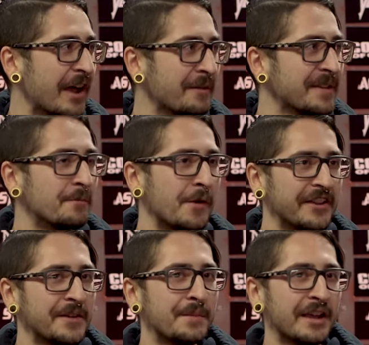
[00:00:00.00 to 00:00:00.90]
That was a
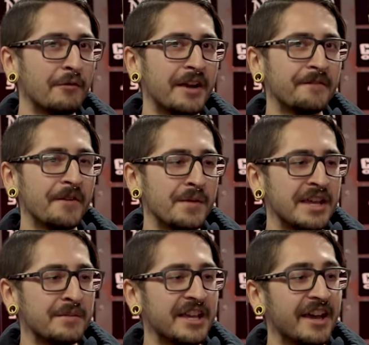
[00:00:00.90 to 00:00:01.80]
really big one for
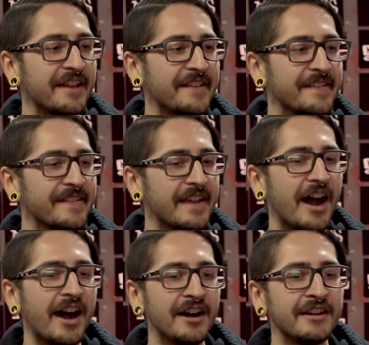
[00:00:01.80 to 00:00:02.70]
me because
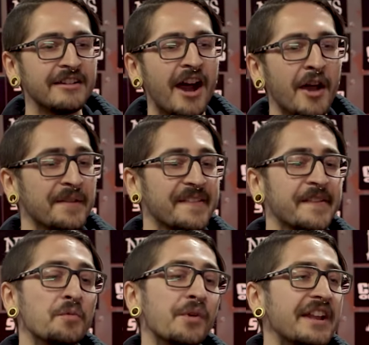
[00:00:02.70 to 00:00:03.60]
I was
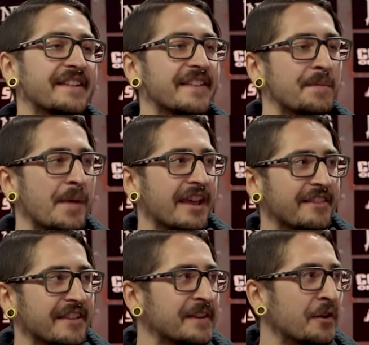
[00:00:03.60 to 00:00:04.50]
super into this
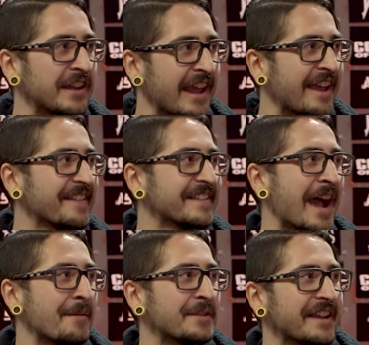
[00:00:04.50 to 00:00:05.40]
band, the Tony Danza
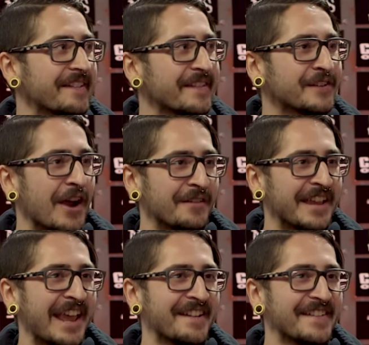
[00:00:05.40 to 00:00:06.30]
Tap Dance
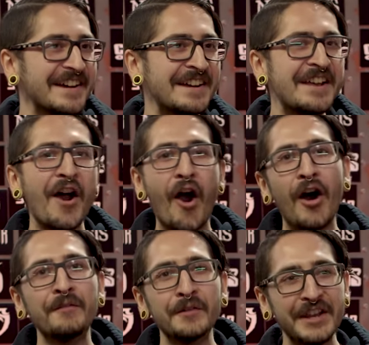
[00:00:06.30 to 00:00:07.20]
Extravaganza.
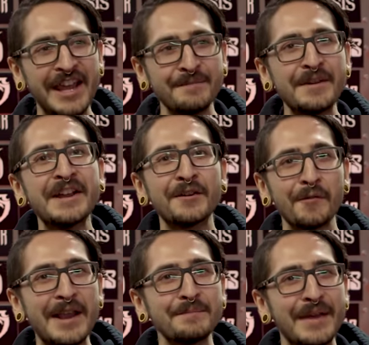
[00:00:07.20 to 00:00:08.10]
Awful name,
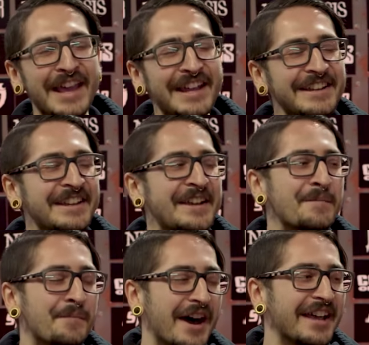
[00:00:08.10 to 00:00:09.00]
great band,
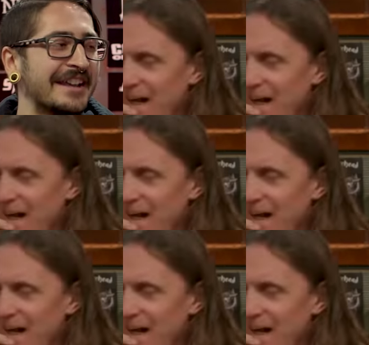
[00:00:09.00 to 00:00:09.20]
but...